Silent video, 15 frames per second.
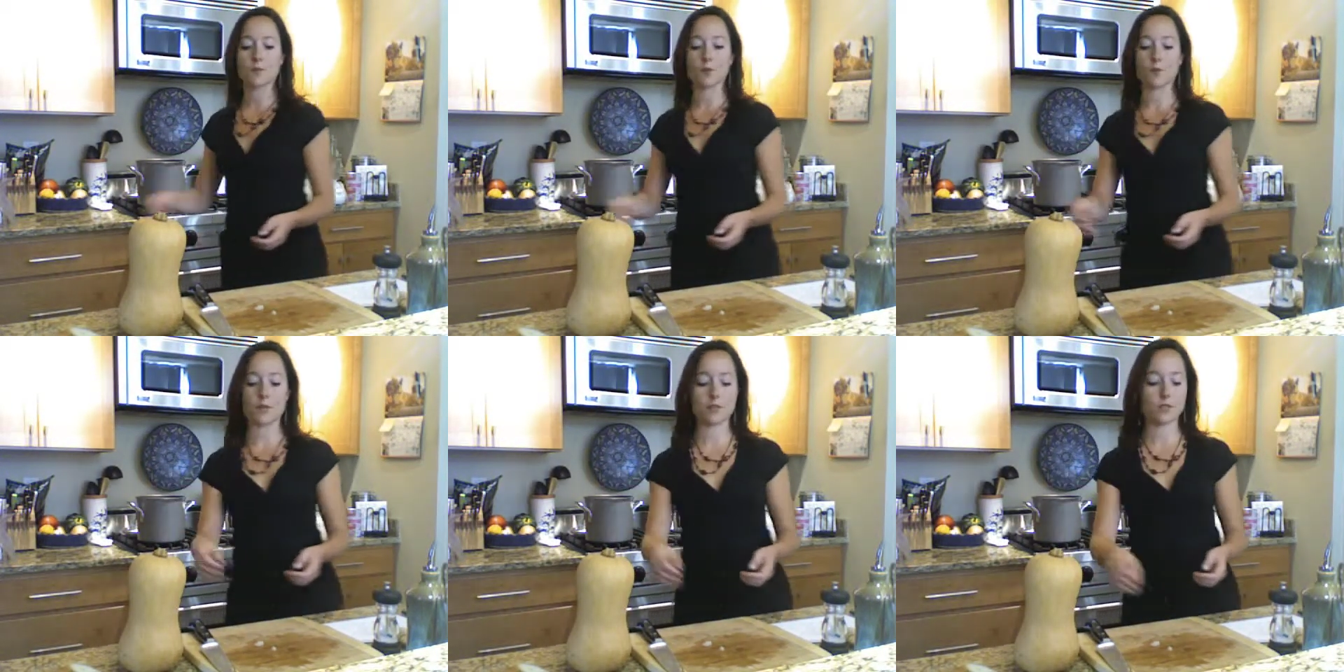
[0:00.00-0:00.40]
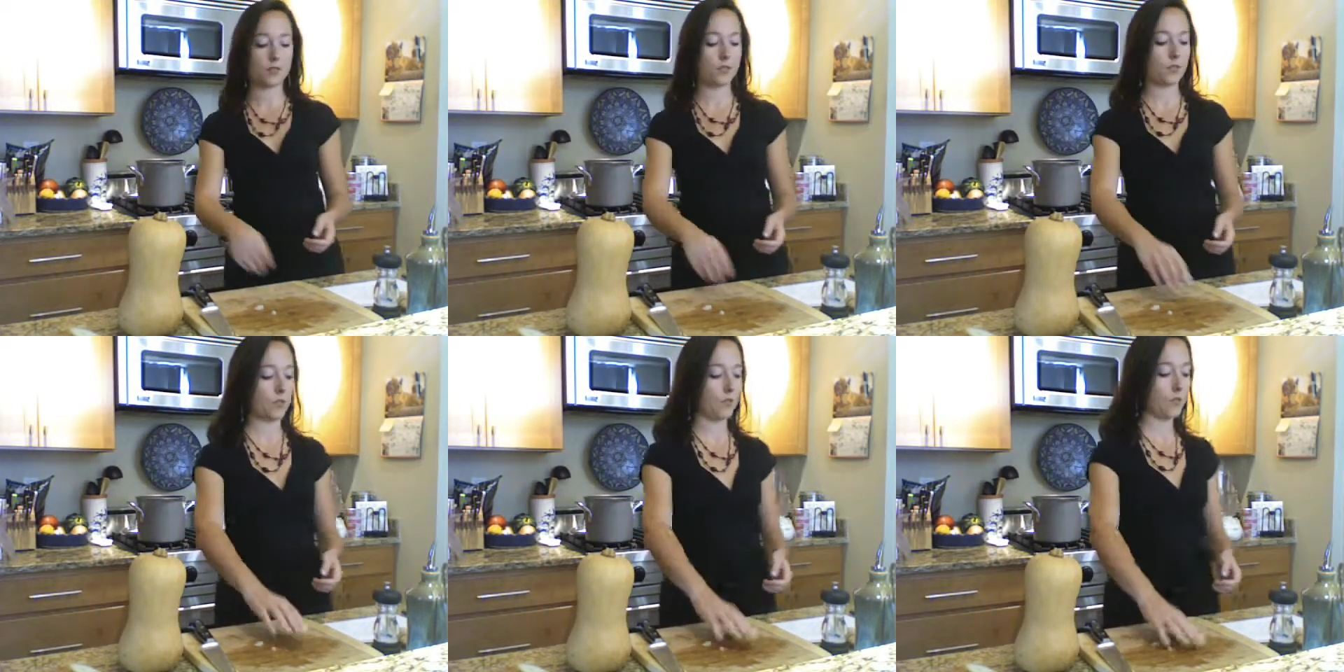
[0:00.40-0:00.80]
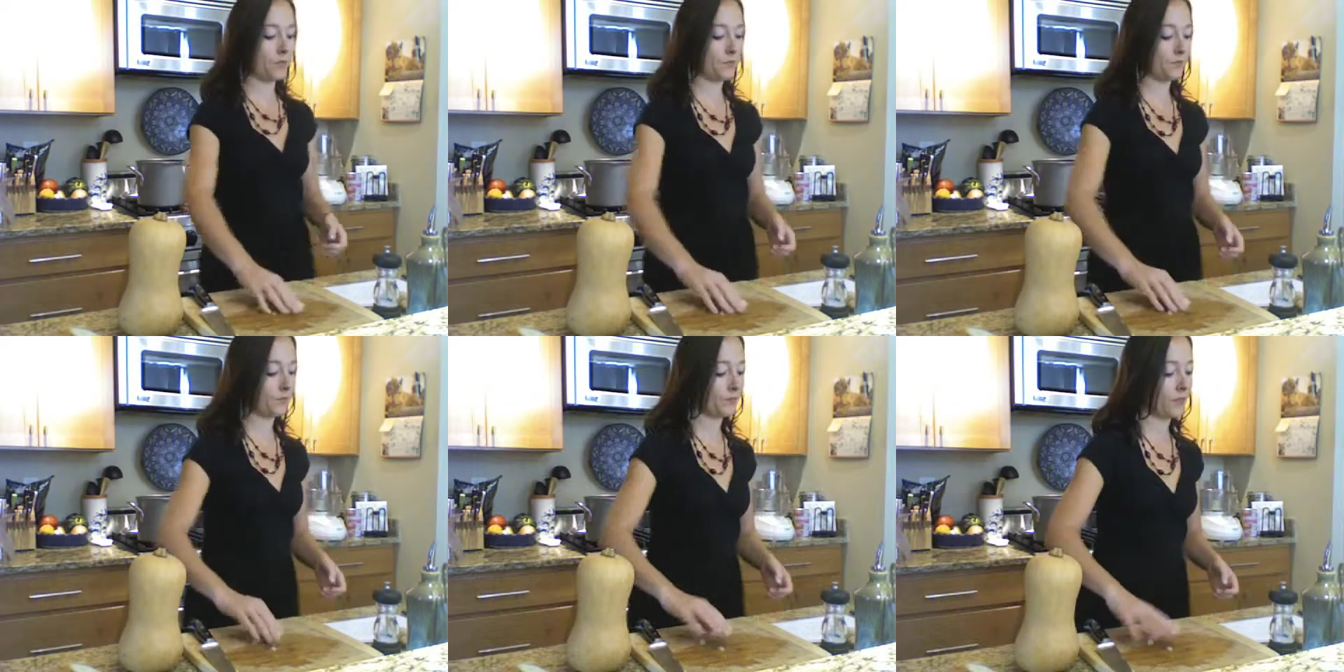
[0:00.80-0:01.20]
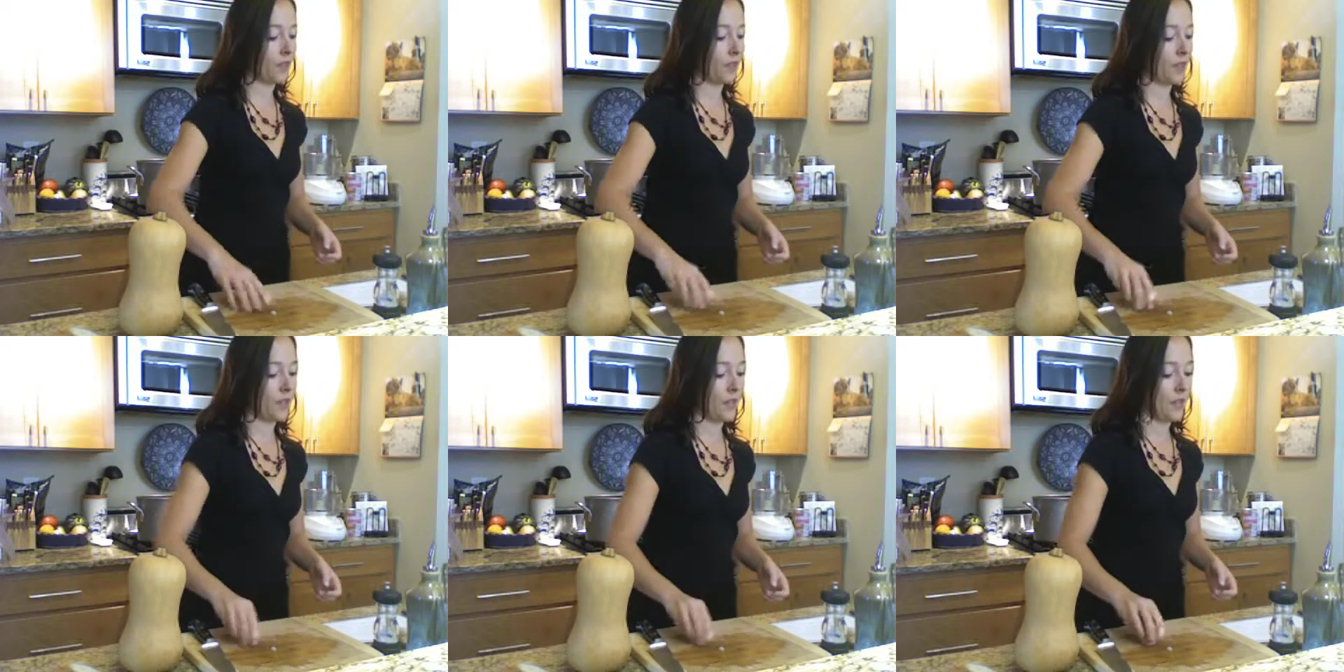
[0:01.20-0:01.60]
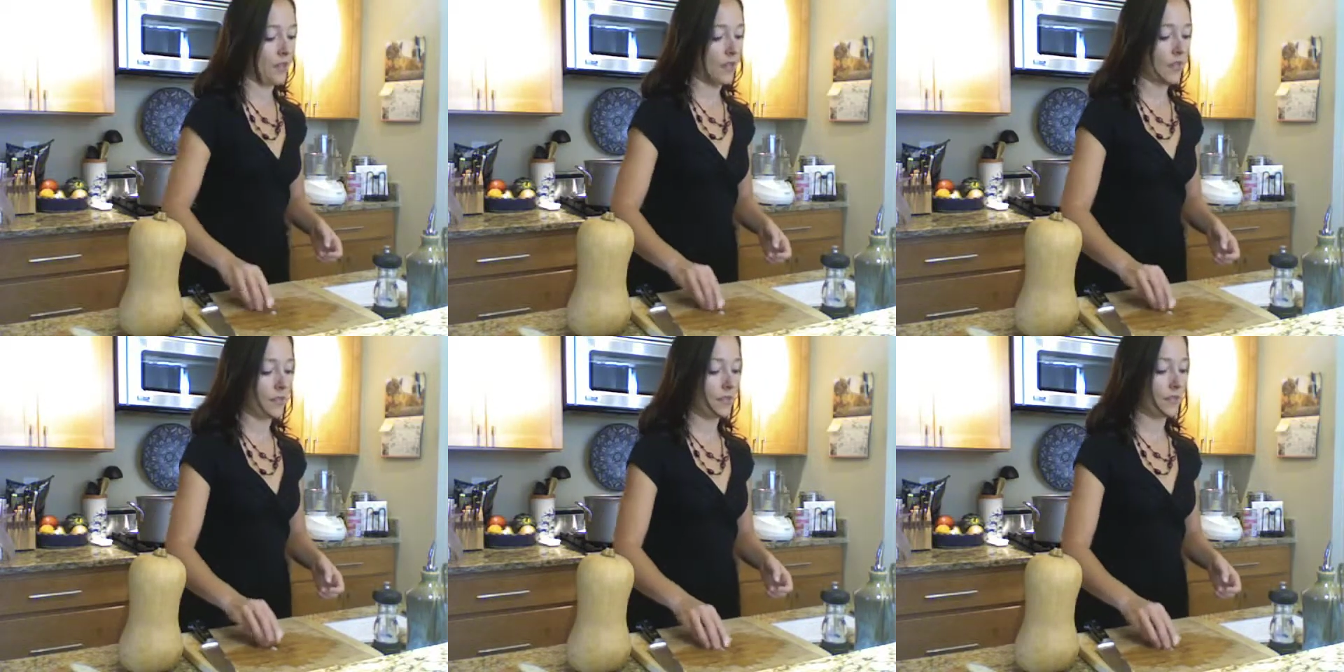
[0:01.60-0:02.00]
going to do
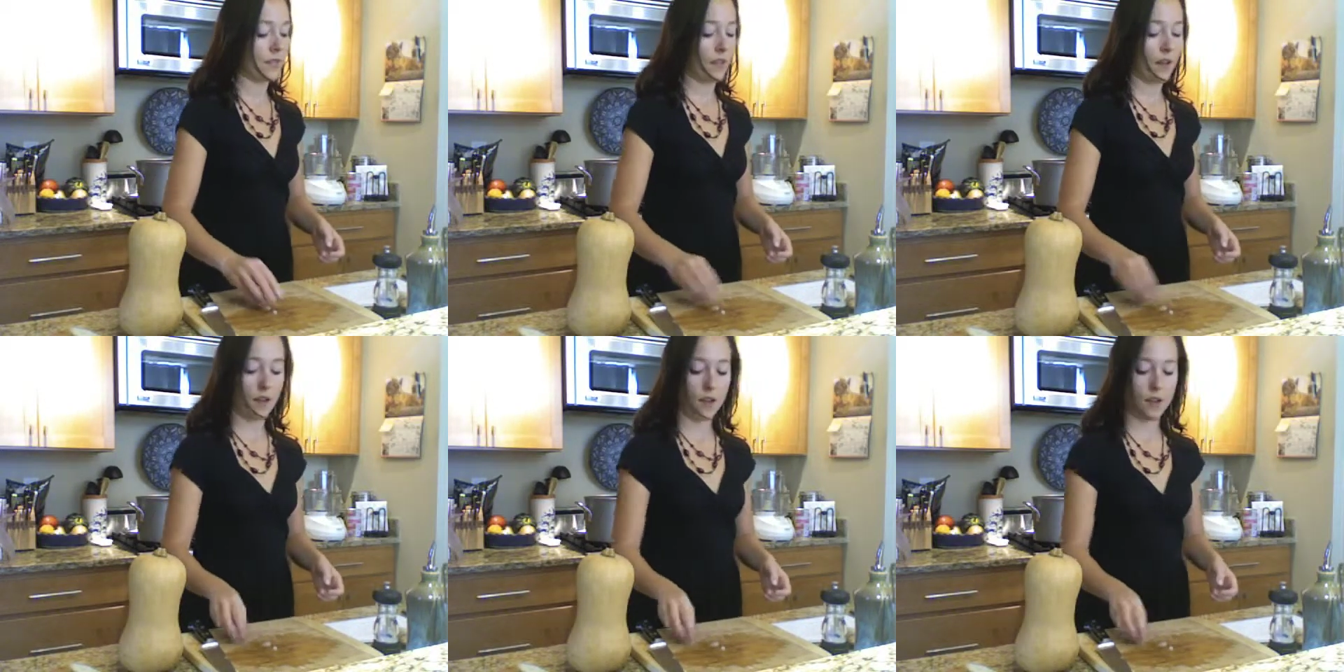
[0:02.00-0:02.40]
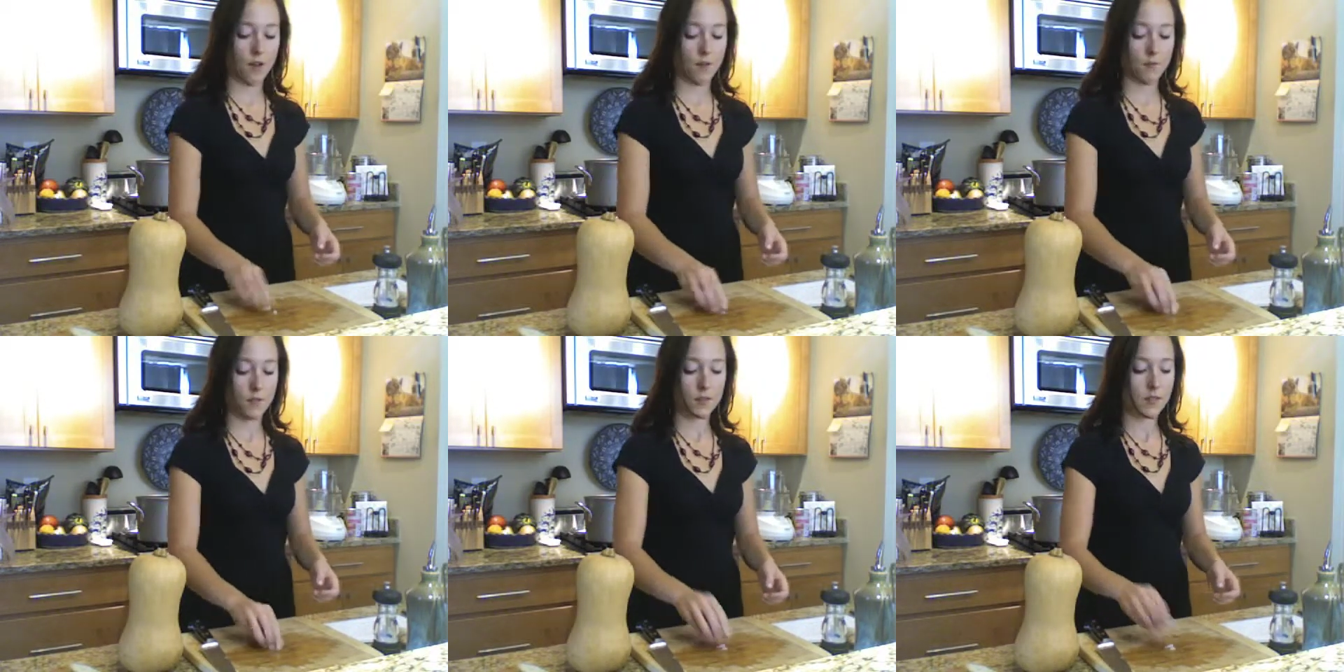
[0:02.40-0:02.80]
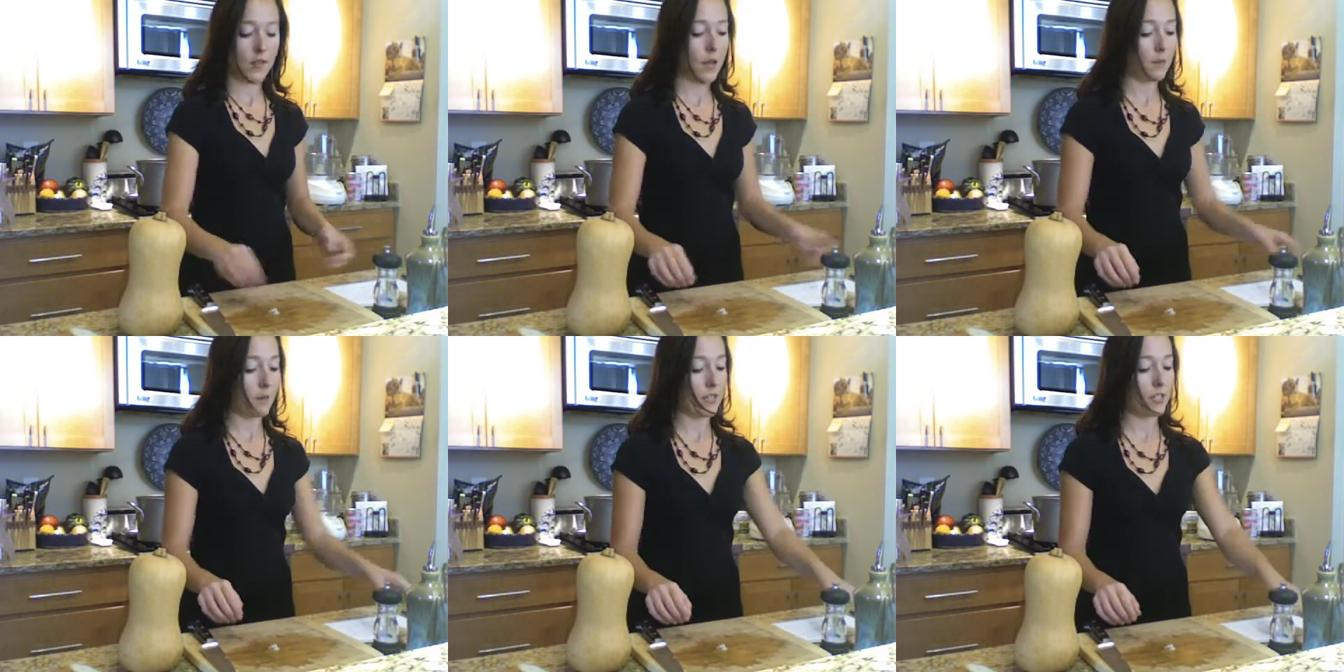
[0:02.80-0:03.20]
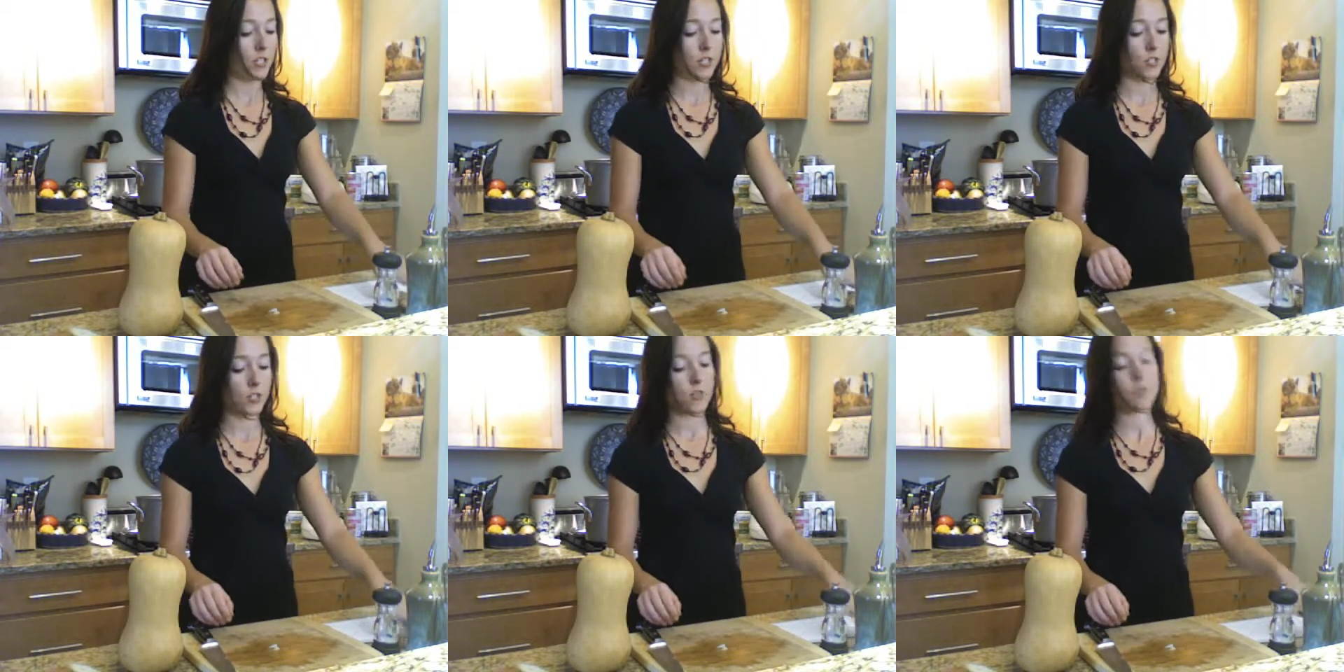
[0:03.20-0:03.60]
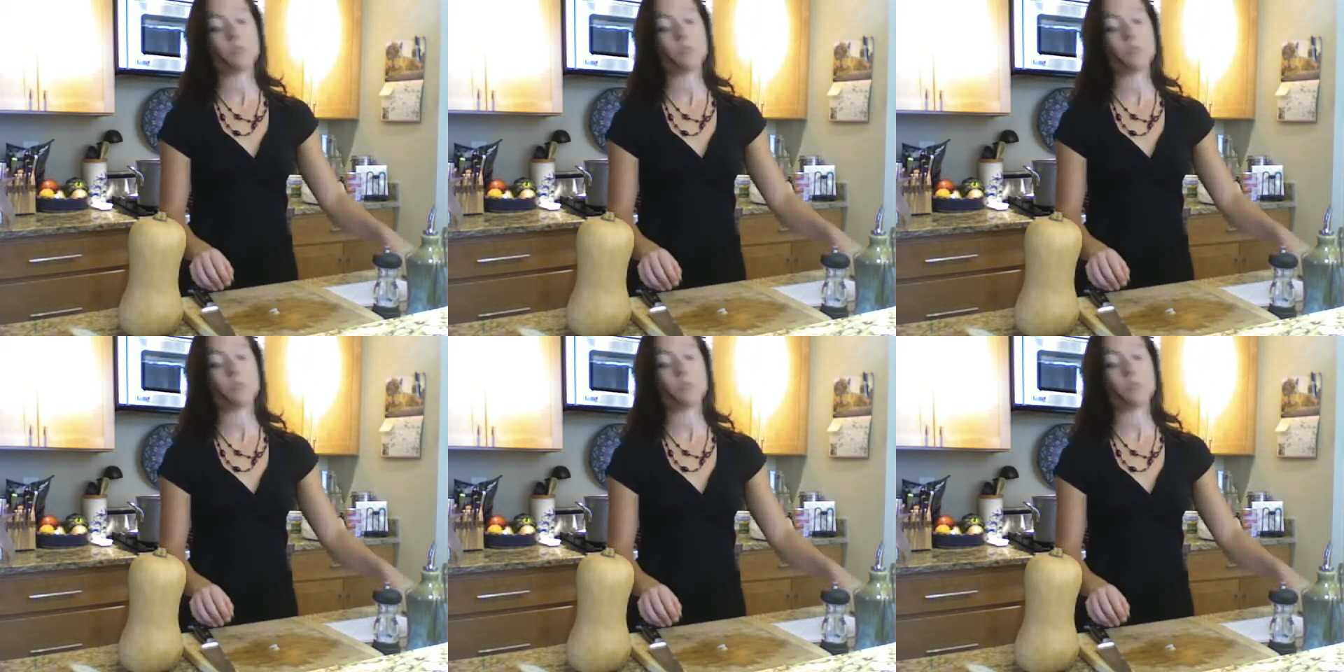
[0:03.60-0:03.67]
is cut my ginger.